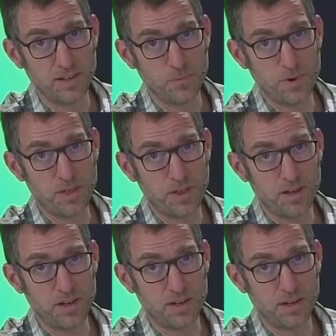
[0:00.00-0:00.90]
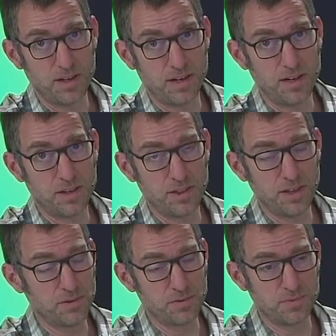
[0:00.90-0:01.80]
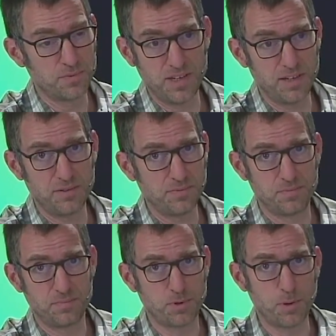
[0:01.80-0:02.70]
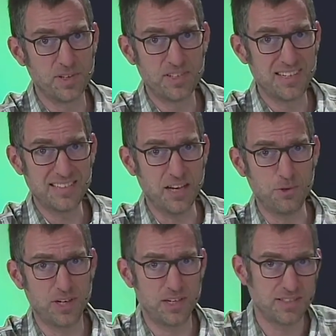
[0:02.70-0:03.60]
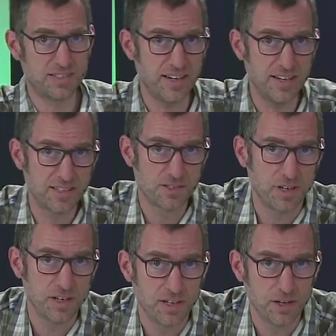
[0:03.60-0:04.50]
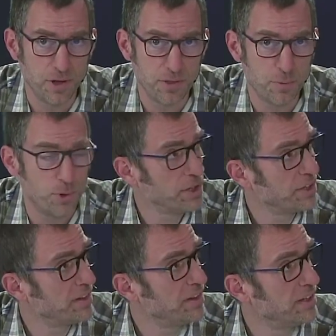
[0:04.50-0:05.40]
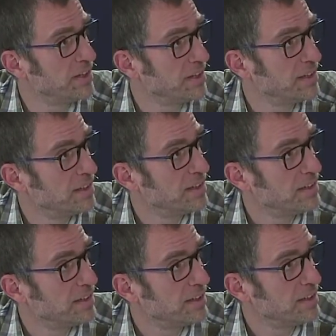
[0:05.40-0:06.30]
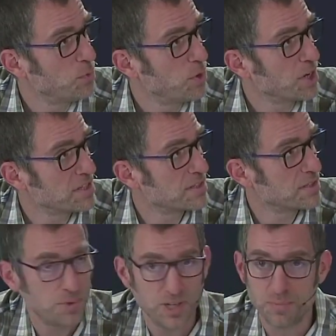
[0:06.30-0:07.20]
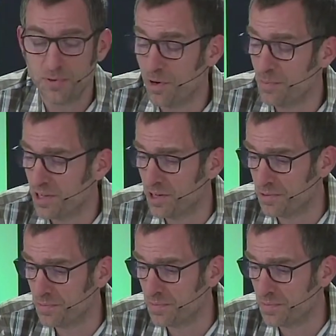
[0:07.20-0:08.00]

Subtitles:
with, I think, probably 600 sites around the world, and it works really performant now.